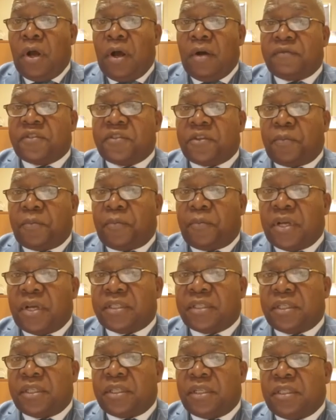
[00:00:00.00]
of
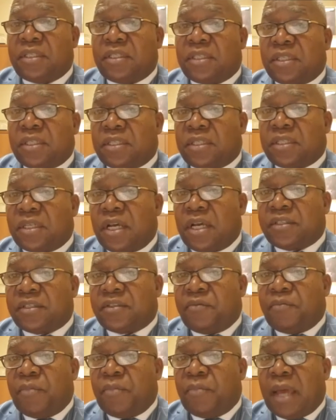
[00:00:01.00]
suppressing the
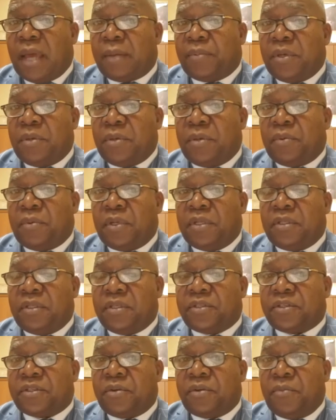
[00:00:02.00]
success of Black people in
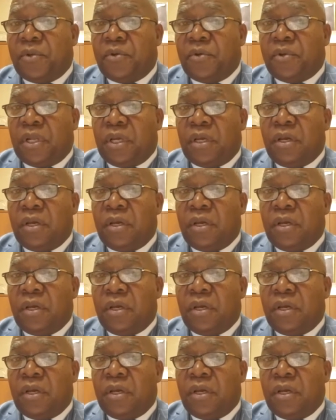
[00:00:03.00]
this community.